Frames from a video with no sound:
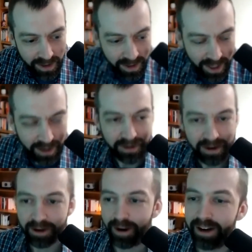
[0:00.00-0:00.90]
don't
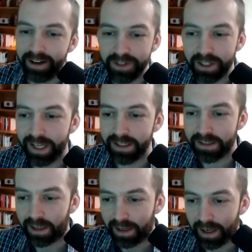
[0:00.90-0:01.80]
know. I don't have a good
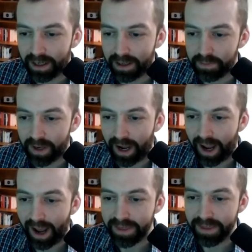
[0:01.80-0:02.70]
answer.
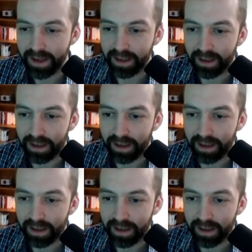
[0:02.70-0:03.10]
I think